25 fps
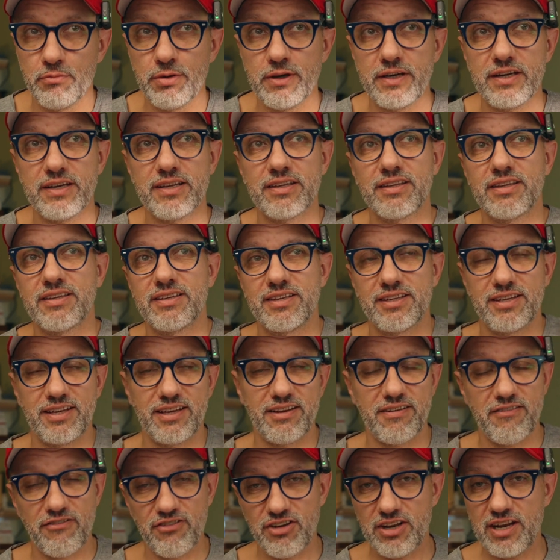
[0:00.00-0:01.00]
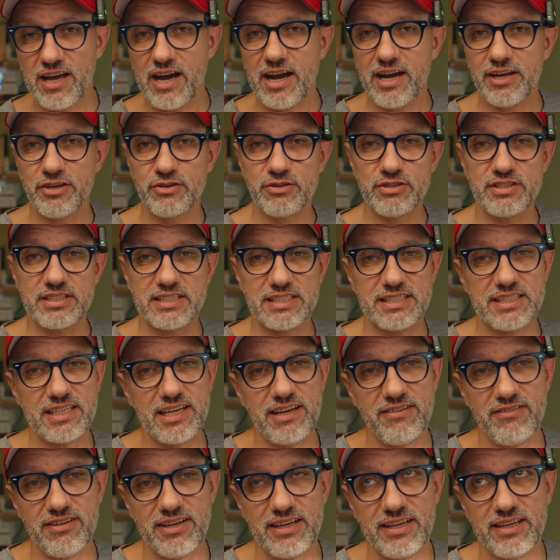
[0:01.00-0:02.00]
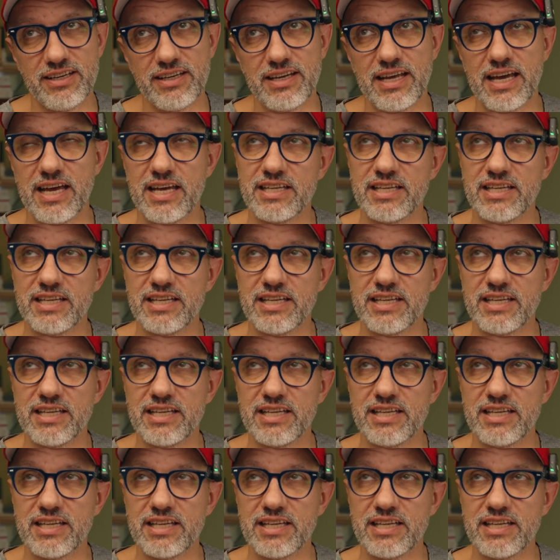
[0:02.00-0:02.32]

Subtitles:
But when iOS 7